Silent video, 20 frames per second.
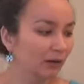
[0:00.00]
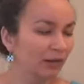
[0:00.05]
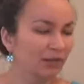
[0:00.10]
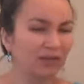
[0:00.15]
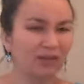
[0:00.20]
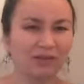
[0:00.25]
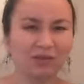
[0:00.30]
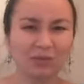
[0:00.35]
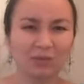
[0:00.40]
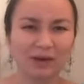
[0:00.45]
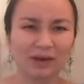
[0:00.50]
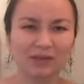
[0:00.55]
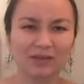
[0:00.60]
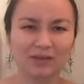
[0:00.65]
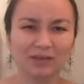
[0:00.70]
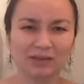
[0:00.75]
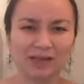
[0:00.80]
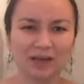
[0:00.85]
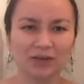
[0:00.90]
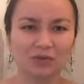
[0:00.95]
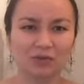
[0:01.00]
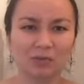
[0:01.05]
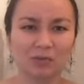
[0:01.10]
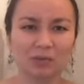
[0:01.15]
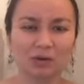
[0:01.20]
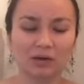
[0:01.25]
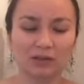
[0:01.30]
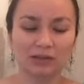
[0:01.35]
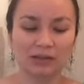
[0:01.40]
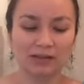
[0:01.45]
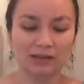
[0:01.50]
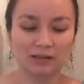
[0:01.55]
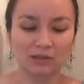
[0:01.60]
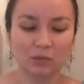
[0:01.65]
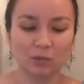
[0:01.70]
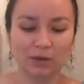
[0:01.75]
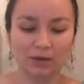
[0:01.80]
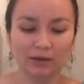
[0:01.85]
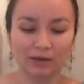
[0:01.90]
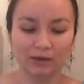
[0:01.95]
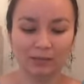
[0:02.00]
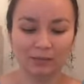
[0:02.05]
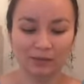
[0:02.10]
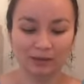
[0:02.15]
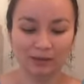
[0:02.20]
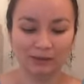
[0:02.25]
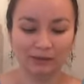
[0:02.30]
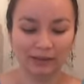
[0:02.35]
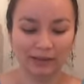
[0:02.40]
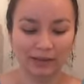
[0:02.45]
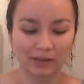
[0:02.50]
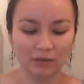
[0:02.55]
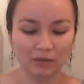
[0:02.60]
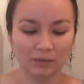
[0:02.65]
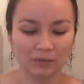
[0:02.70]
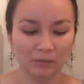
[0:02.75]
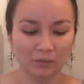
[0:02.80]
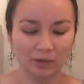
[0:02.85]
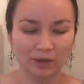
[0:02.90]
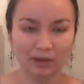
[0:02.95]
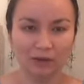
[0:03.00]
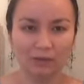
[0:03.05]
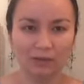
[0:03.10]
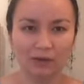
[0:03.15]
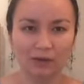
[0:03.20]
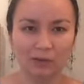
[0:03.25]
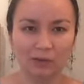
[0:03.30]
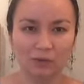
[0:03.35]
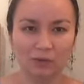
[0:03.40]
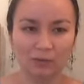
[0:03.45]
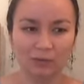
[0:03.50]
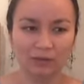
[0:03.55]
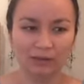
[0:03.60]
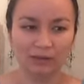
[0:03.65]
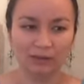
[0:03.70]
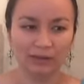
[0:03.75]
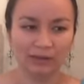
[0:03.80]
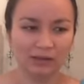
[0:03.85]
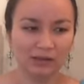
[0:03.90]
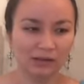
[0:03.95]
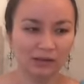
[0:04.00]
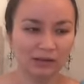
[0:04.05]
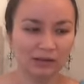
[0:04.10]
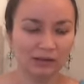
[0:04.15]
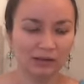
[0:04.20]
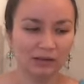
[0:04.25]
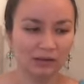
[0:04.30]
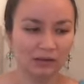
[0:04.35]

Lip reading: think the way the schedule worked, it's quite a bit later in the week than it normally is,